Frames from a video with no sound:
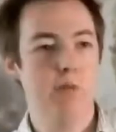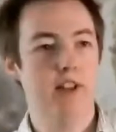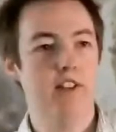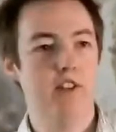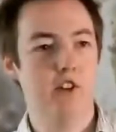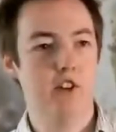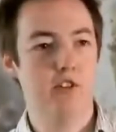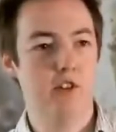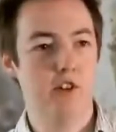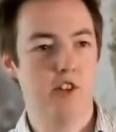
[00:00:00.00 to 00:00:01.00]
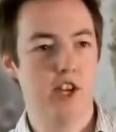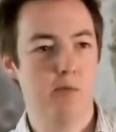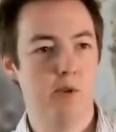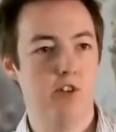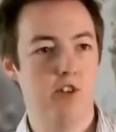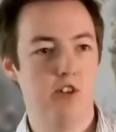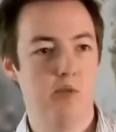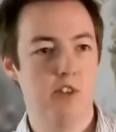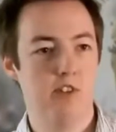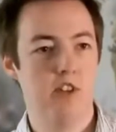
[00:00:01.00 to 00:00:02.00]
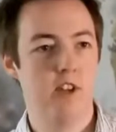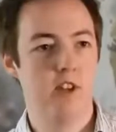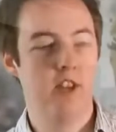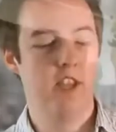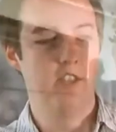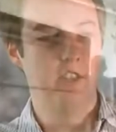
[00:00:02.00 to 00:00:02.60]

betting choice for Sky Sports customers in